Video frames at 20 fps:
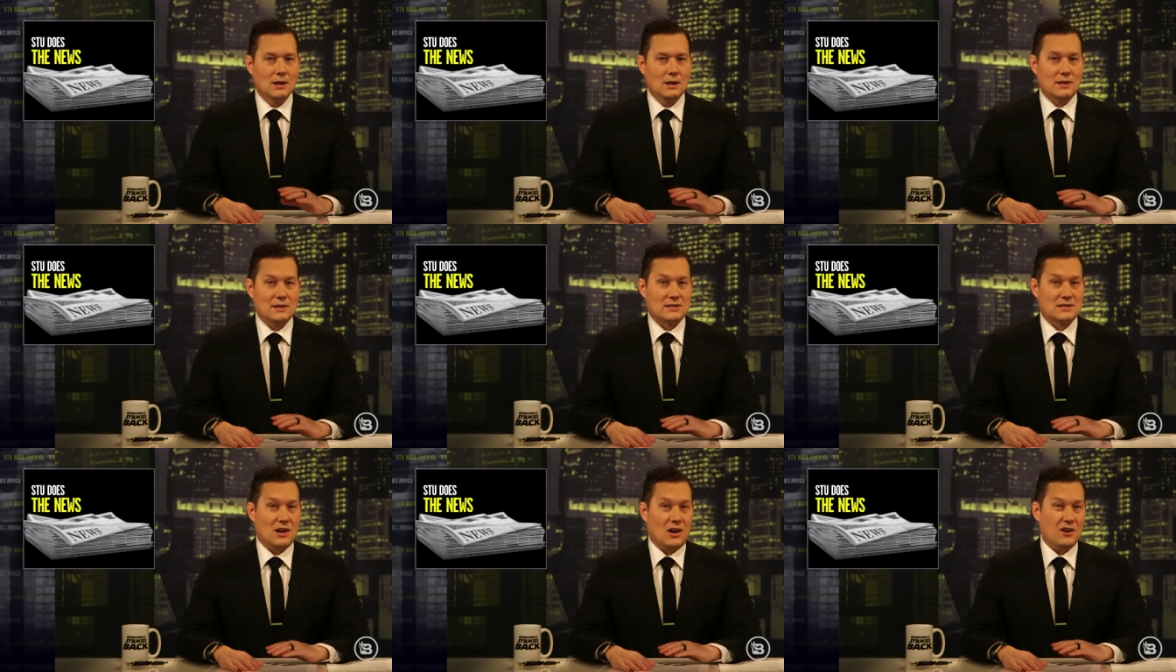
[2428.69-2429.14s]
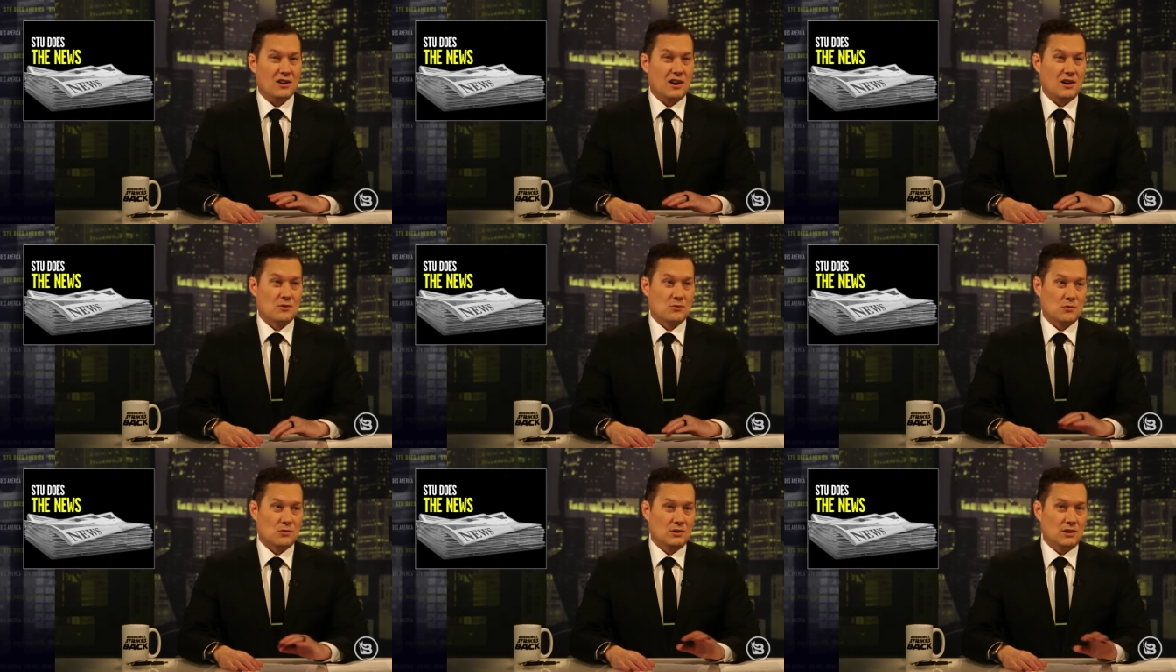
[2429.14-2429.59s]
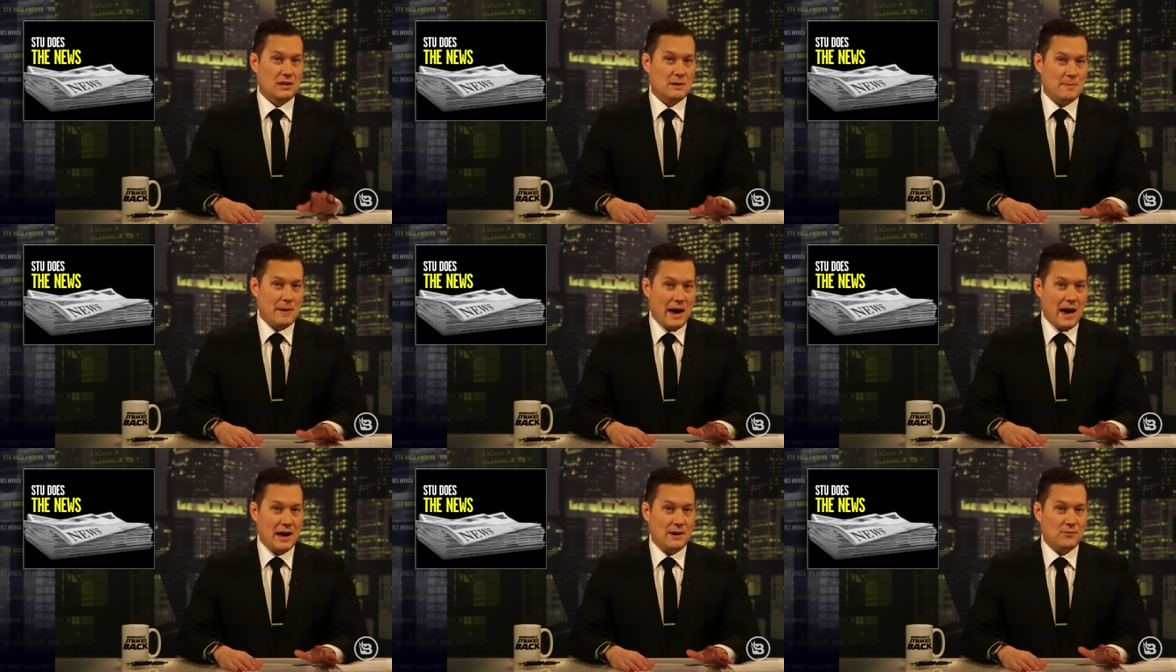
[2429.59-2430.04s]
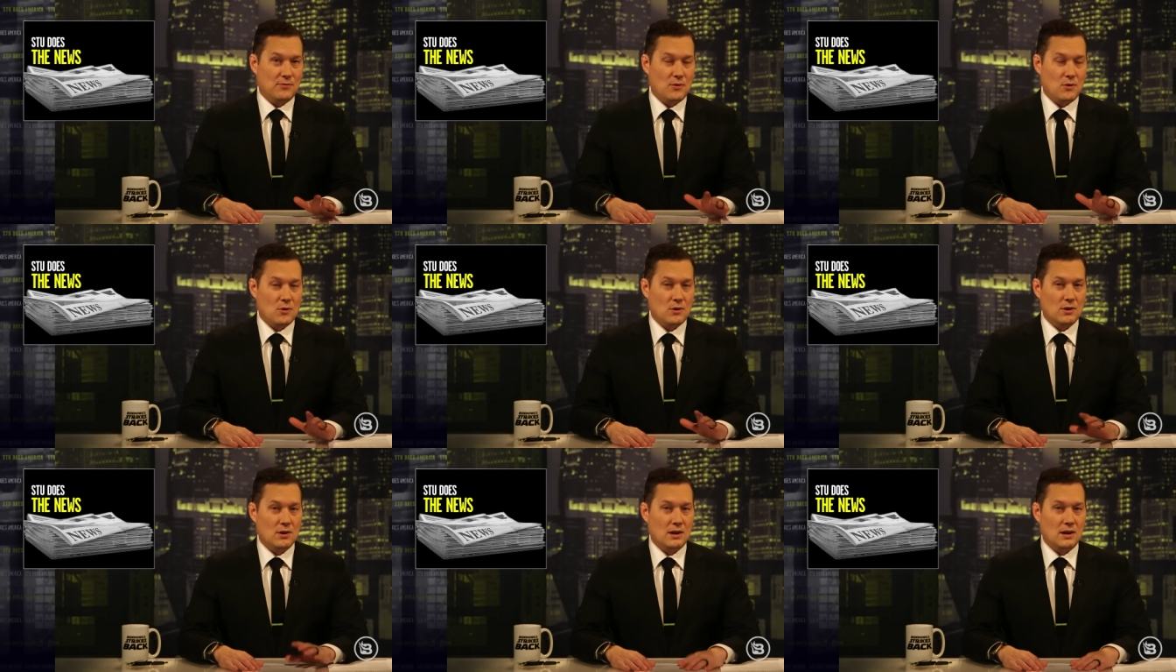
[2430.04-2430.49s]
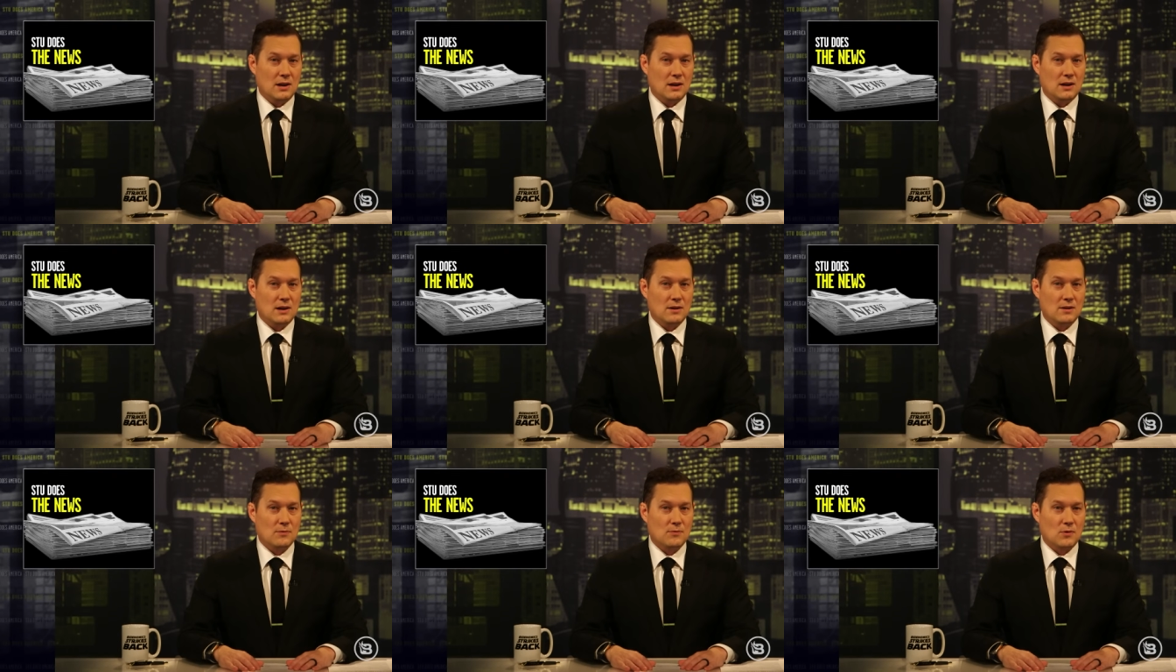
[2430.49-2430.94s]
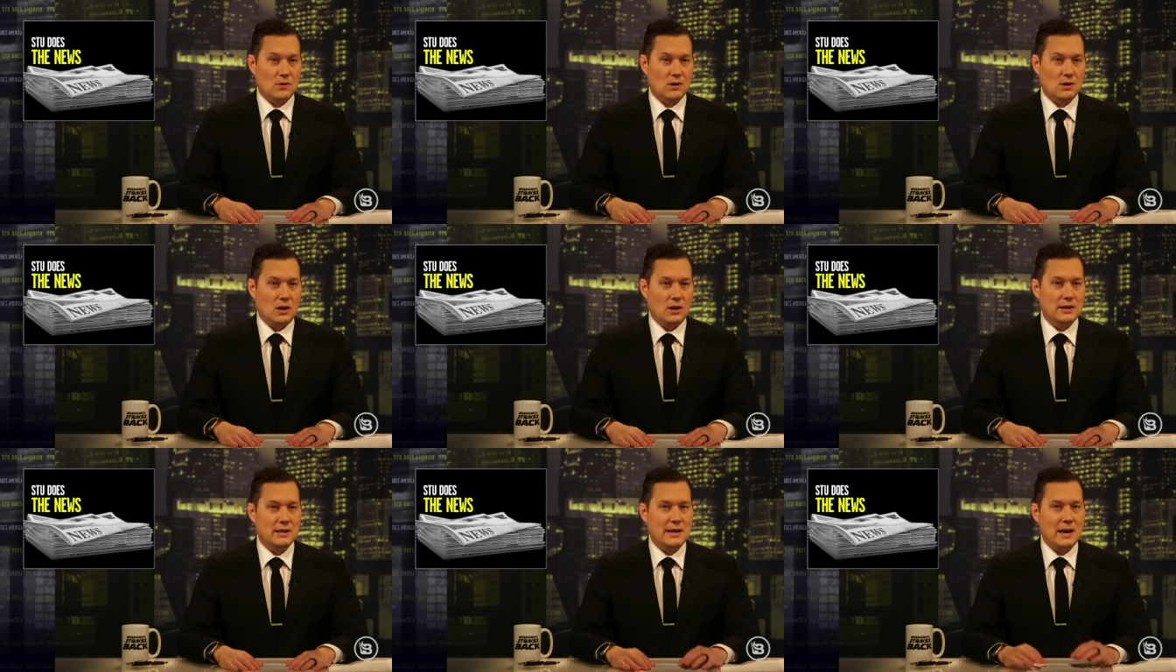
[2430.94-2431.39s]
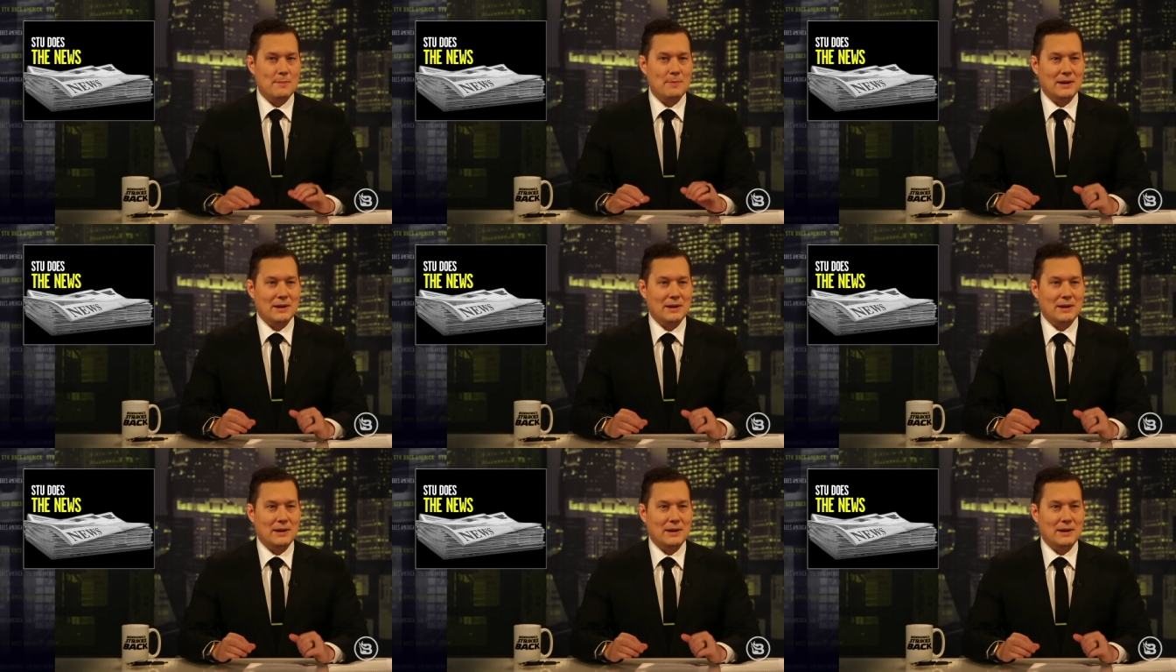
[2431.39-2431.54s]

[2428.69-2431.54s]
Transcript: This has all gone really bad for uh, for Claudine Gay.